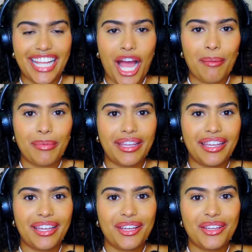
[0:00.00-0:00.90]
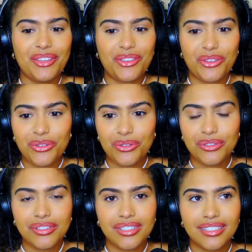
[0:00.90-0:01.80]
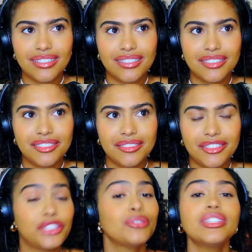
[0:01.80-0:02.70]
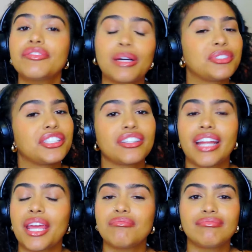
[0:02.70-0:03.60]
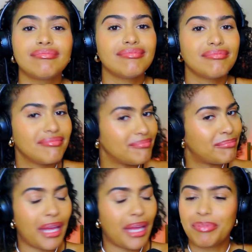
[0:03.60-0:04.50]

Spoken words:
Niambii, you live up to your name, like